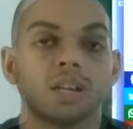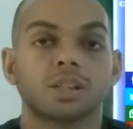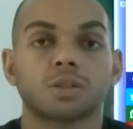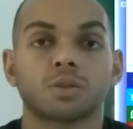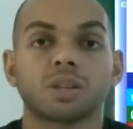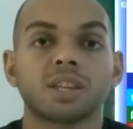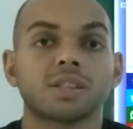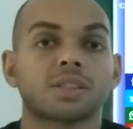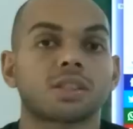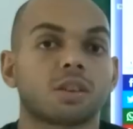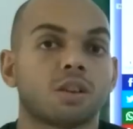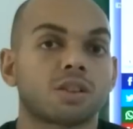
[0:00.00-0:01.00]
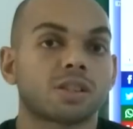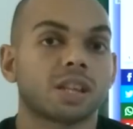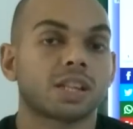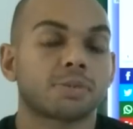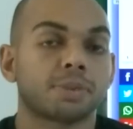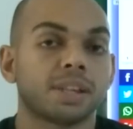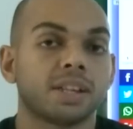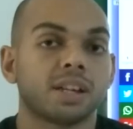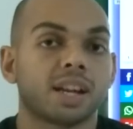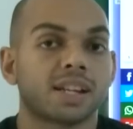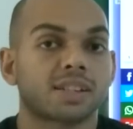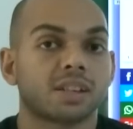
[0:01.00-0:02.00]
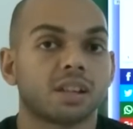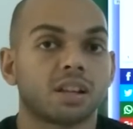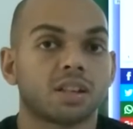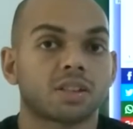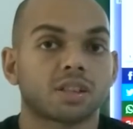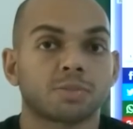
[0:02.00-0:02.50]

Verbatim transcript: Sony has just launched the Xperia XA Ultra